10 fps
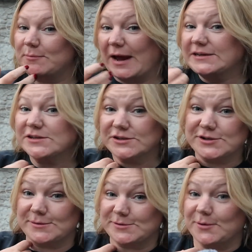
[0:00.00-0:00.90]
Practical
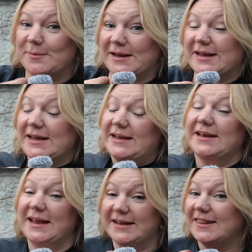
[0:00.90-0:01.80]
terms, no, but
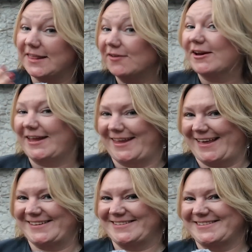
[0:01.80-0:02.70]
in theory,
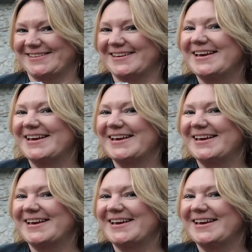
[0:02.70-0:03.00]
yes.